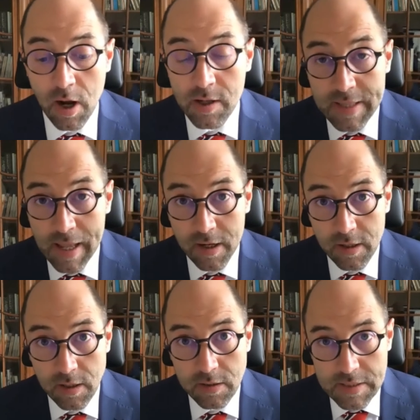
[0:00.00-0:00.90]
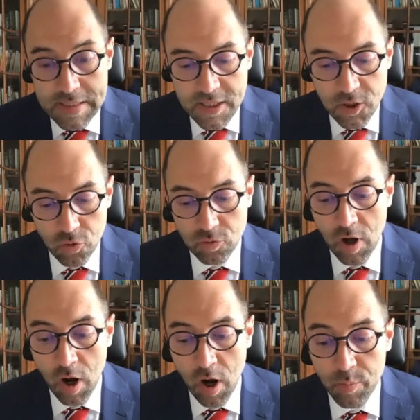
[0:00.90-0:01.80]
Canada-EU
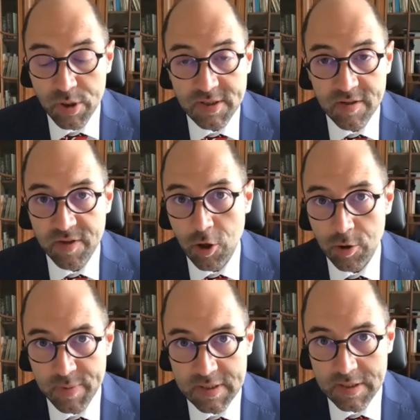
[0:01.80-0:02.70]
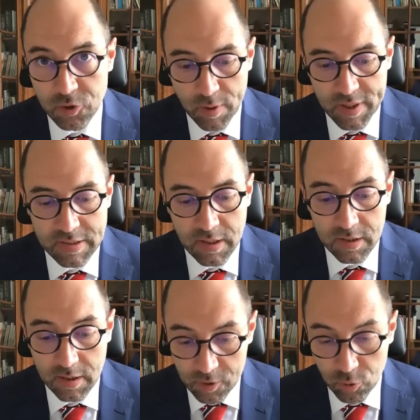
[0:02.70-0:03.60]
Comprehensive Economic and Trade
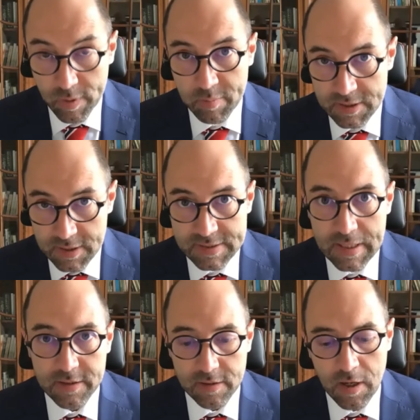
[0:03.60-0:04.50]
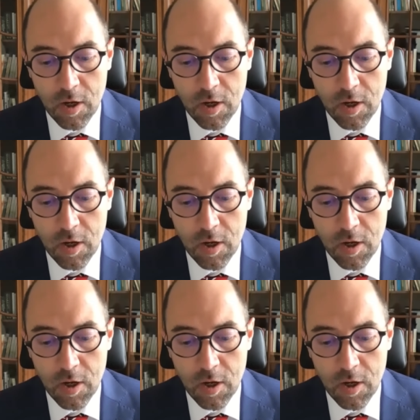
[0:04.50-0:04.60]
Agreement, the CETA,